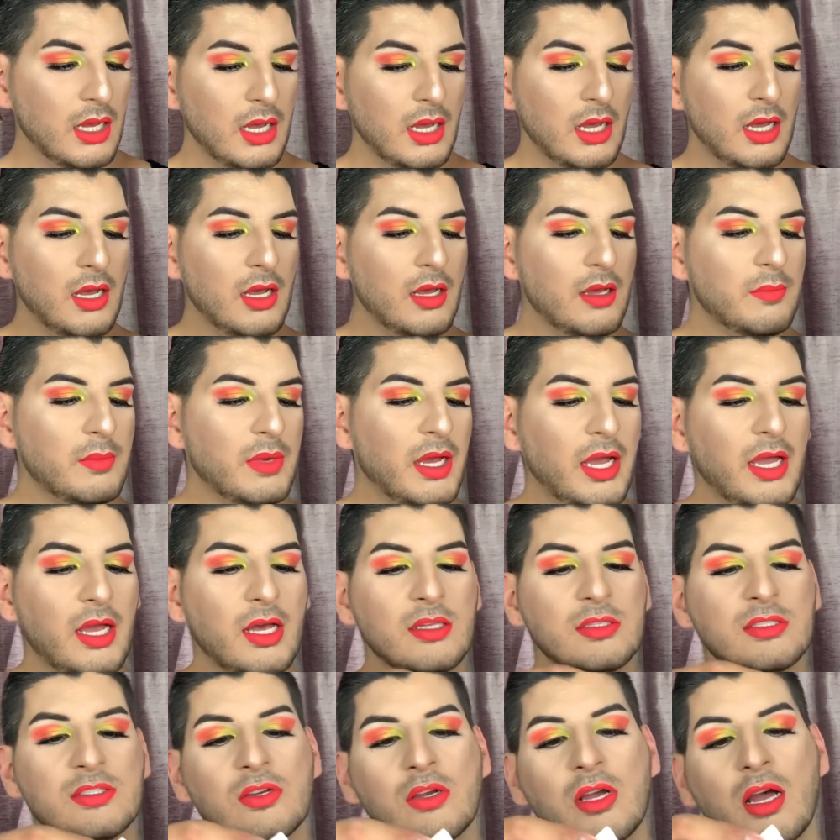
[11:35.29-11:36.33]
I
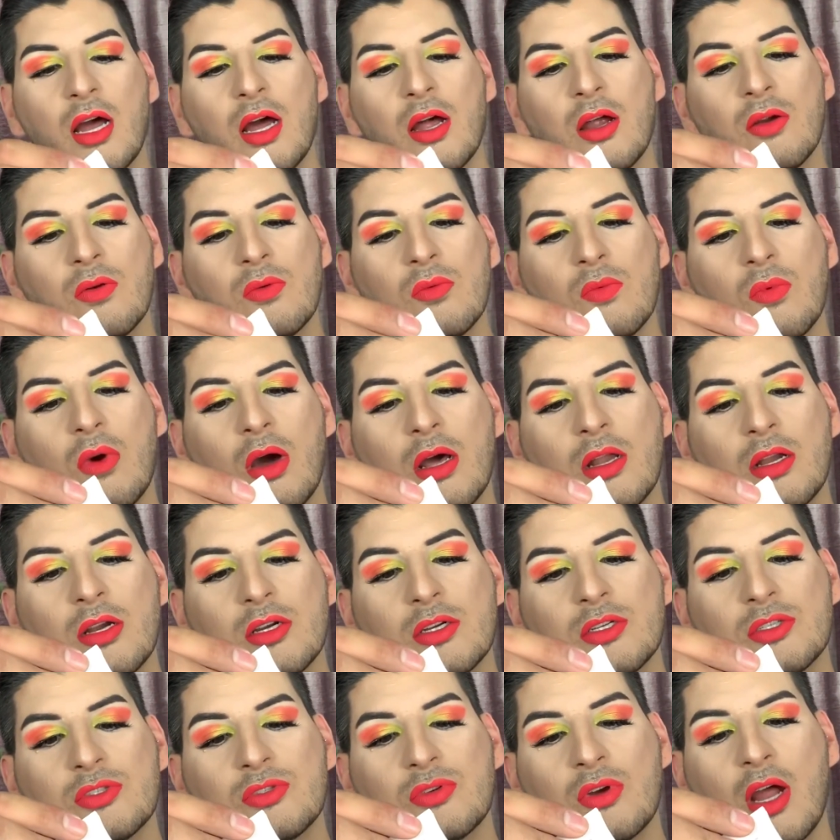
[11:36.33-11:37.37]
also got
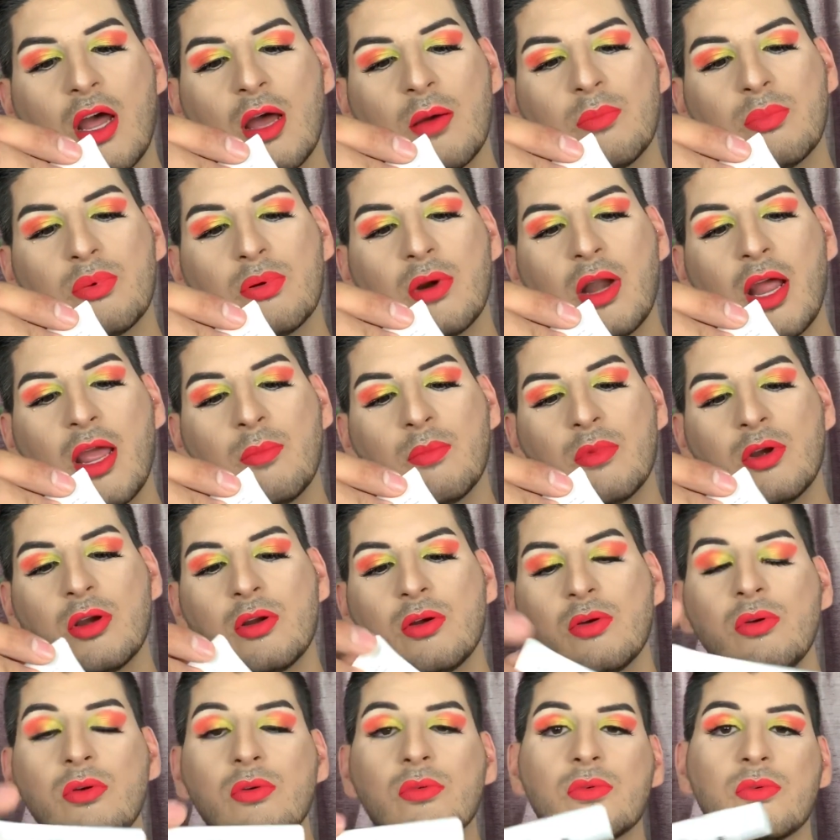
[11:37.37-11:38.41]
Water Drop
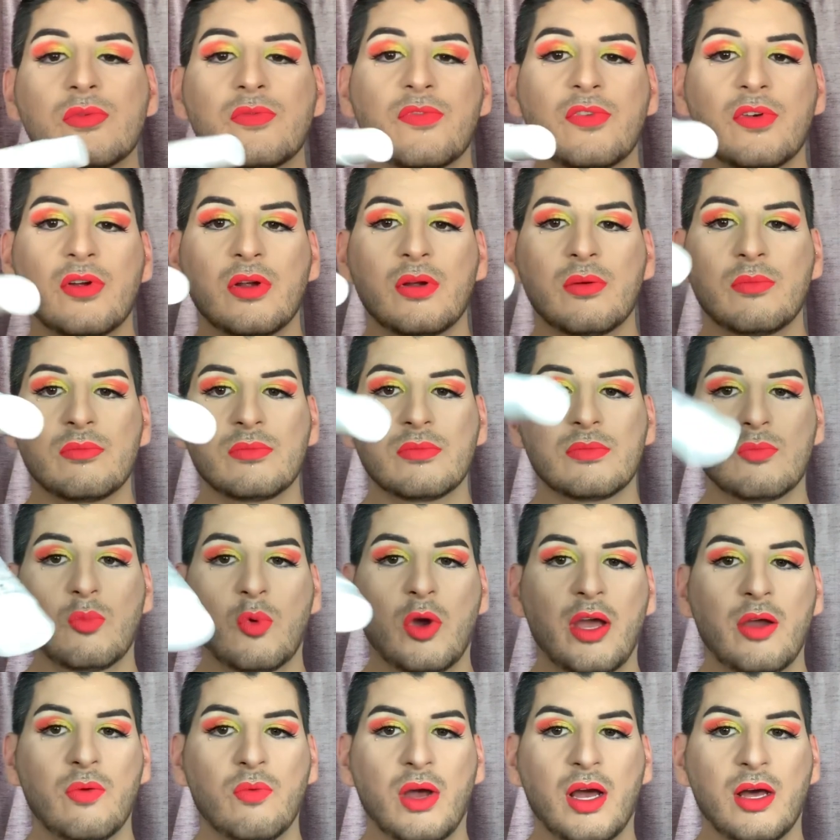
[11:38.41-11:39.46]
Primer, from
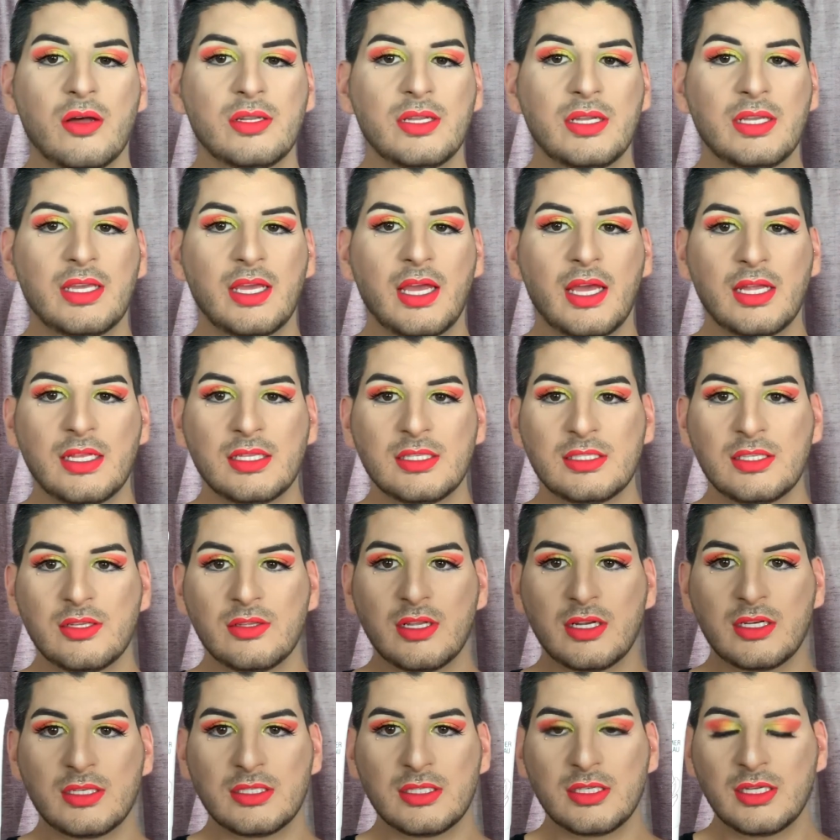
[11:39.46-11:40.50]
Wet n Wild again. So
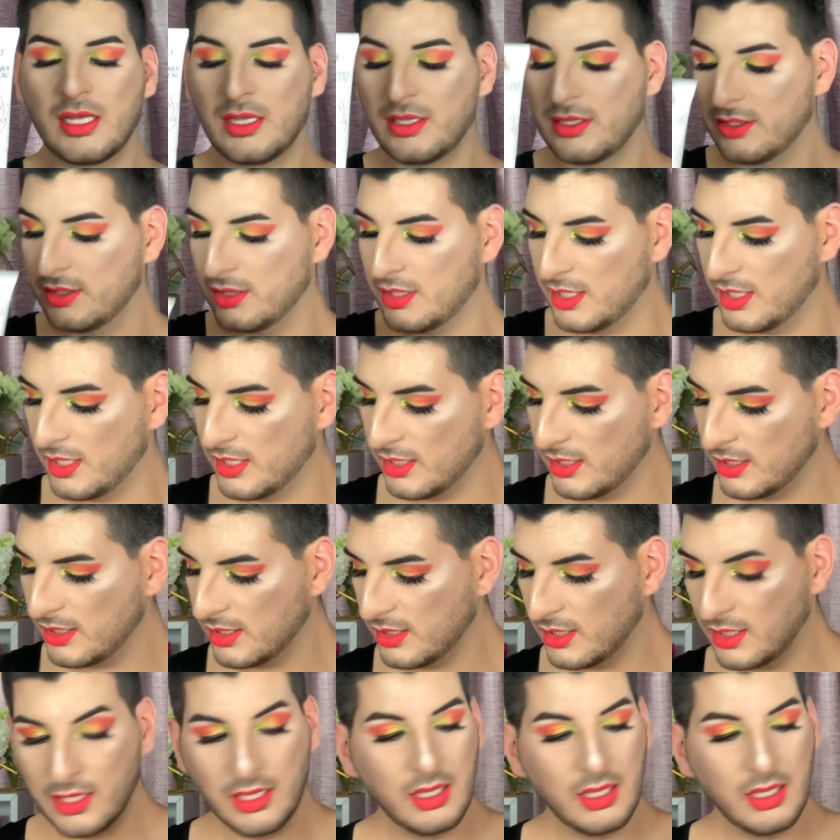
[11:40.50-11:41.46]
there's another thing.